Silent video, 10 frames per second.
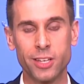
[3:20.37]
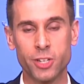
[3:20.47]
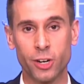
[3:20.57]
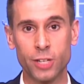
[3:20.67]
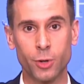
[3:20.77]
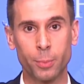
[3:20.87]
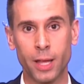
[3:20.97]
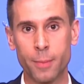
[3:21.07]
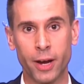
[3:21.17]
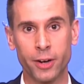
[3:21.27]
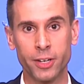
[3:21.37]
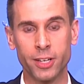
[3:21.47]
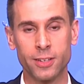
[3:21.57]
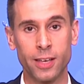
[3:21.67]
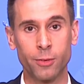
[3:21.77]
the attorneys for Planned
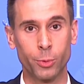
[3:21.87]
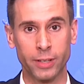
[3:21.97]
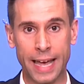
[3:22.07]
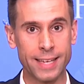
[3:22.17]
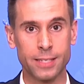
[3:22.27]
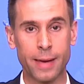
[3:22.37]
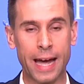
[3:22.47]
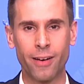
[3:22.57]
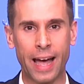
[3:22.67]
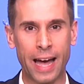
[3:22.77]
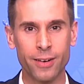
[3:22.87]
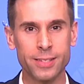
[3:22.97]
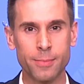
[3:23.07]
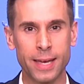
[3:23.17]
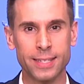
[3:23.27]
Parenthood and really asked them, how
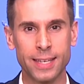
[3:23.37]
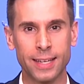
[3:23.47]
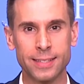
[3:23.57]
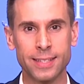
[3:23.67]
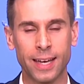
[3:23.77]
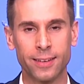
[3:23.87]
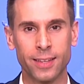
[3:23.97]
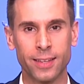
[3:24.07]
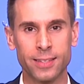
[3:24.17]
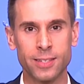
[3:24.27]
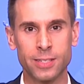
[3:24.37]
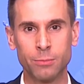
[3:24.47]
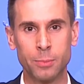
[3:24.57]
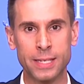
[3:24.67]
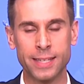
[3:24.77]
does it make sense that the system
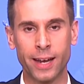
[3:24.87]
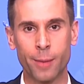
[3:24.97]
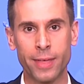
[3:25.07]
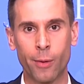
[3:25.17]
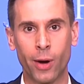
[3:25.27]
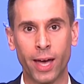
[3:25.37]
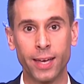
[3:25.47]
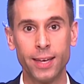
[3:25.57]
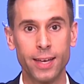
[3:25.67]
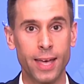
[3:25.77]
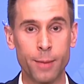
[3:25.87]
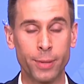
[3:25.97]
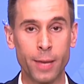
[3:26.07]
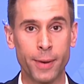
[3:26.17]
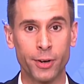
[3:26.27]
would be set up that way? And
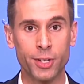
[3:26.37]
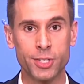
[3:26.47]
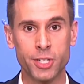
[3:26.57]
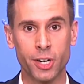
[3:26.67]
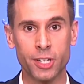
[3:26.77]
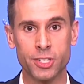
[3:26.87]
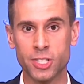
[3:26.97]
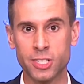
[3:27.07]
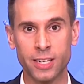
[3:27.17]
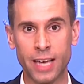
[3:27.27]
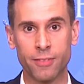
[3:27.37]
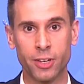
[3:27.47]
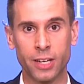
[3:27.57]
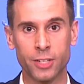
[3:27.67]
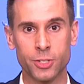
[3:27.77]
Planned Parenthood's attorneys just didn't have a
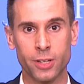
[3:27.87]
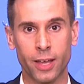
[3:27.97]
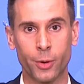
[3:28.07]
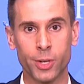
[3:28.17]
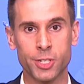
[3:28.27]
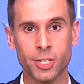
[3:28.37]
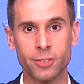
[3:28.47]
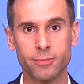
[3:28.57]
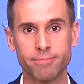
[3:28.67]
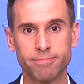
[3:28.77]
good answer to that question.